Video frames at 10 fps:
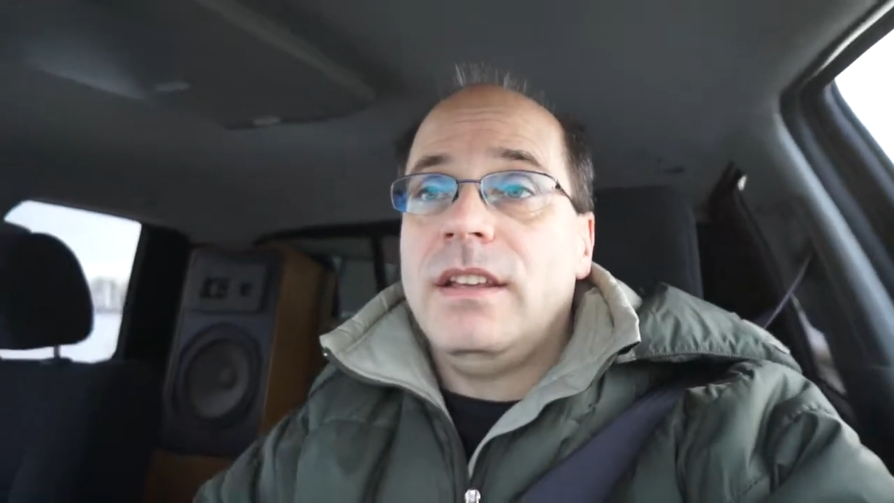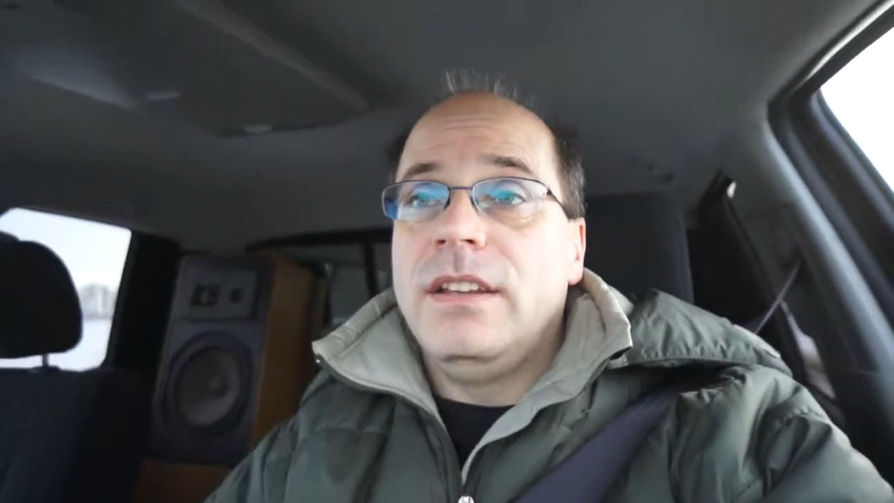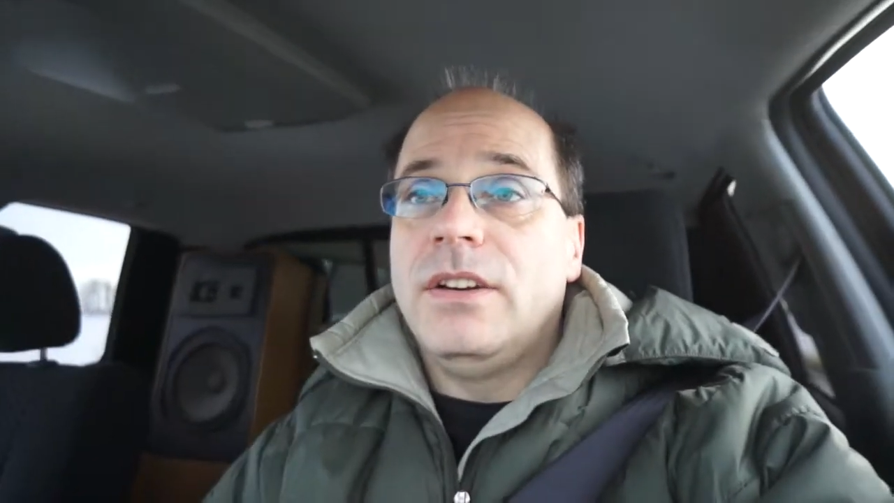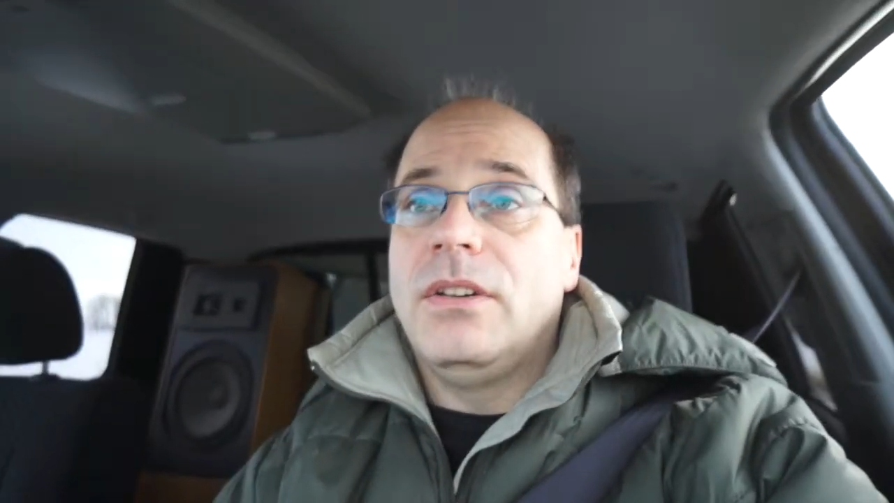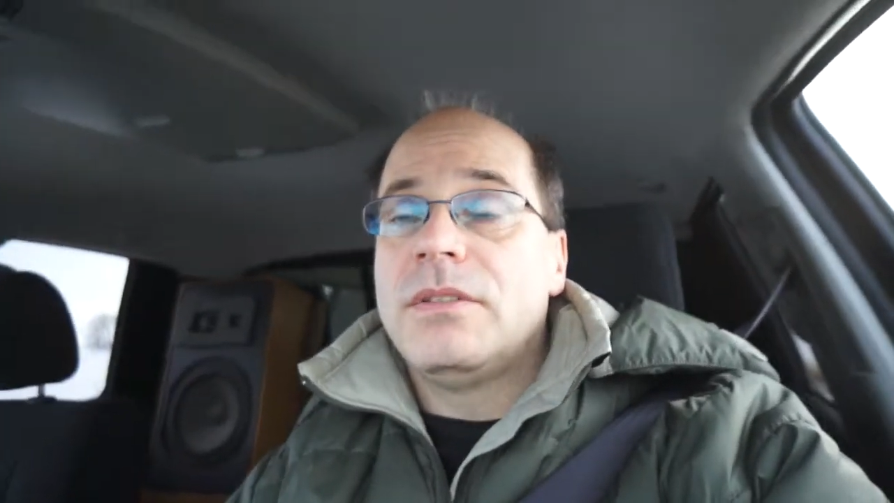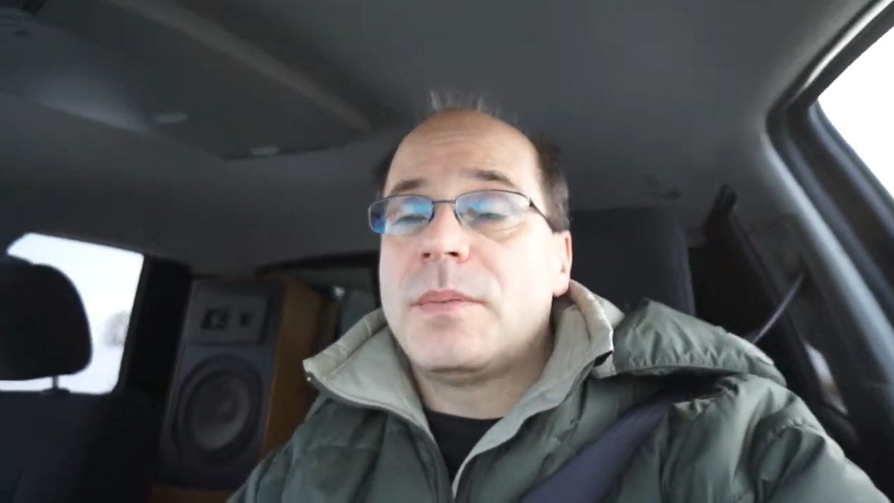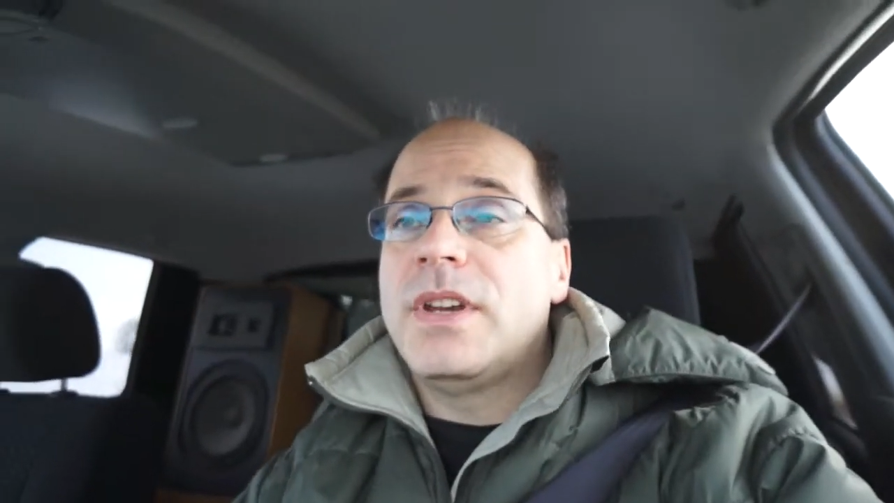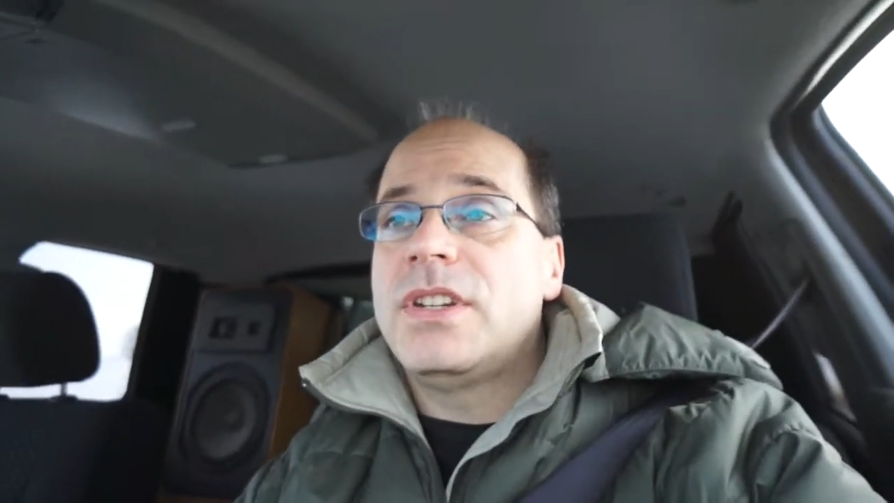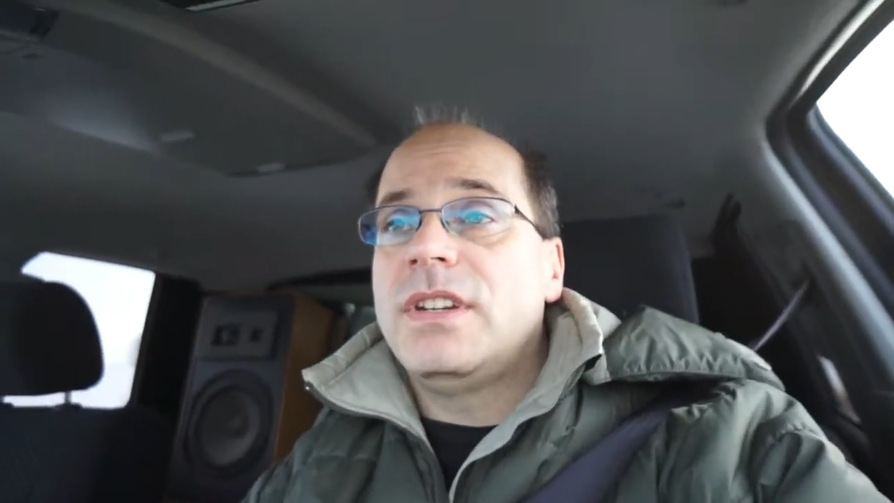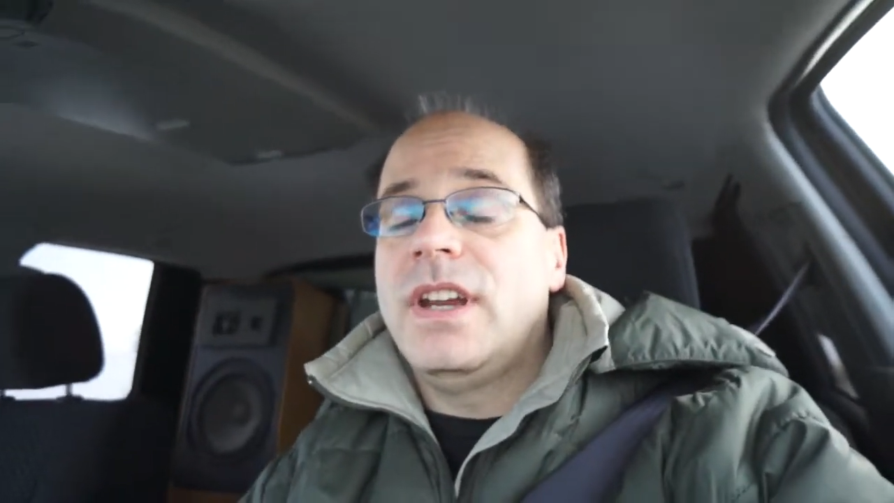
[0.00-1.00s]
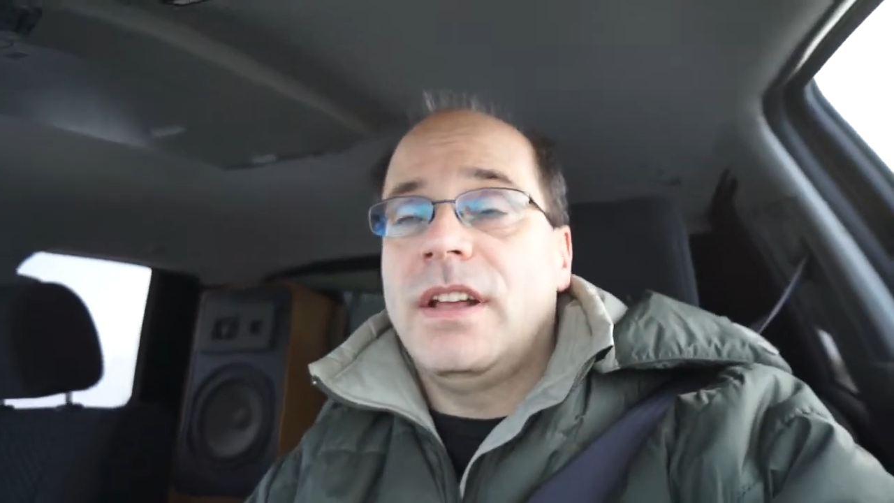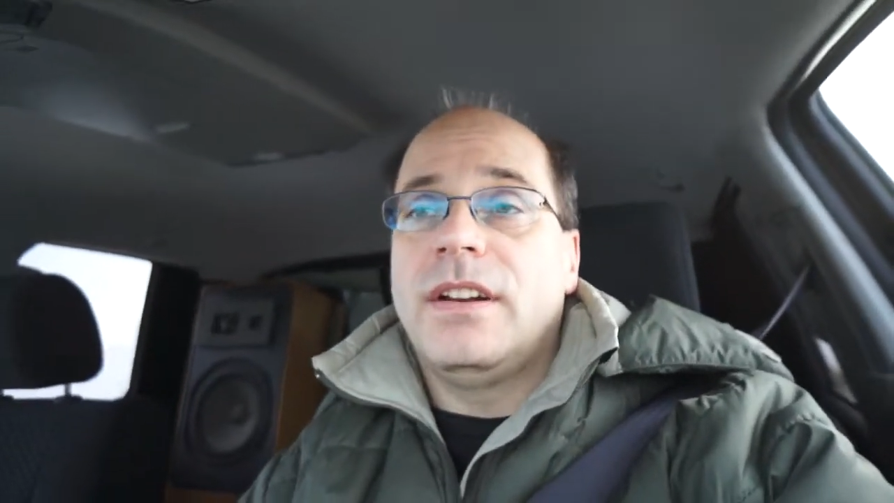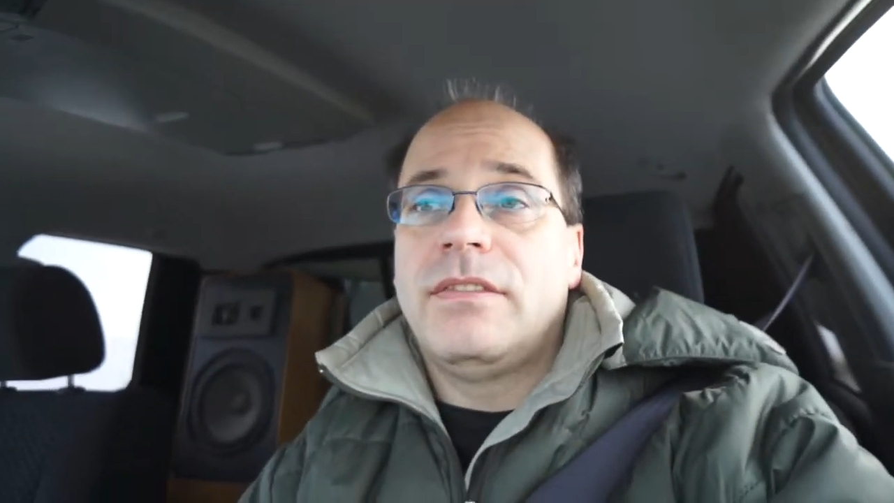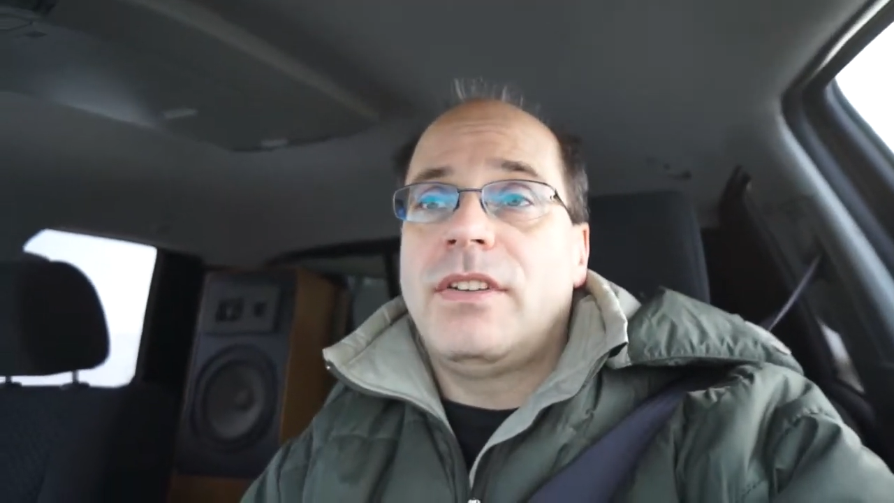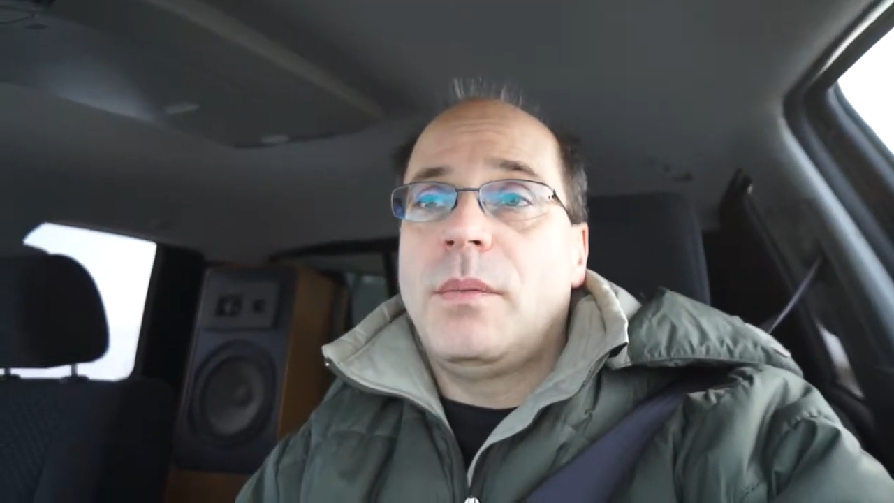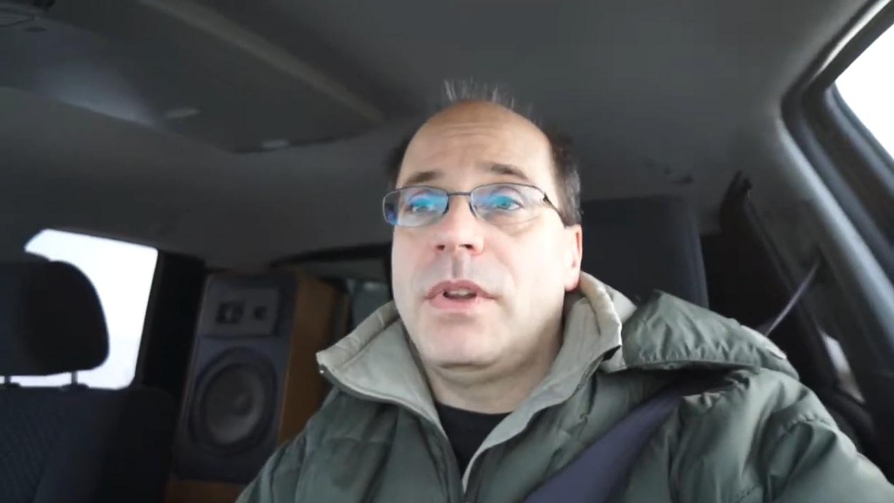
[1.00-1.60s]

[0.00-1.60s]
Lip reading: especially on a front